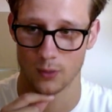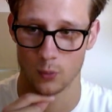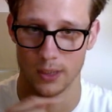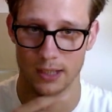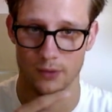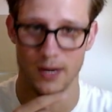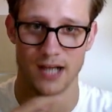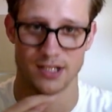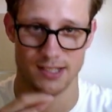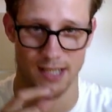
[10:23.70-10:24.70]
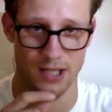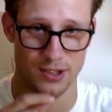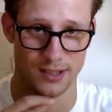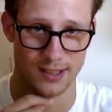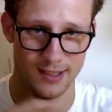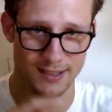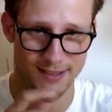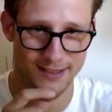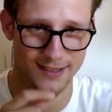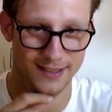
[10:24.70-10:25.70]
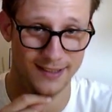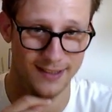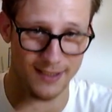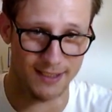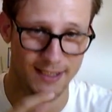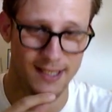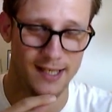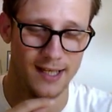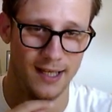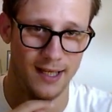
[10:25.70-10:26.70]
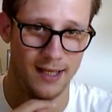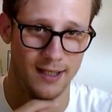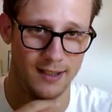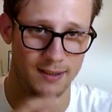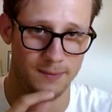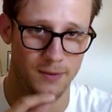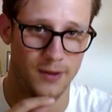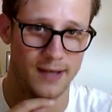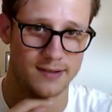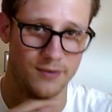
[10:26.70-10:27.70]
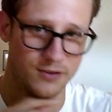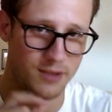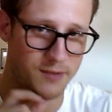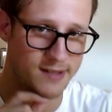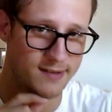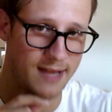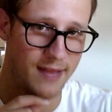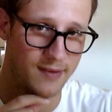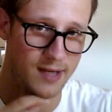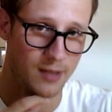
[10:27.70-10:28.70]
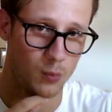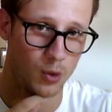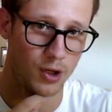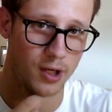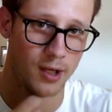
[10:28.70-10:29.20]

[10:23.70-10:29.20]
We crashed, actually. Okay, so for some reason that didn't work.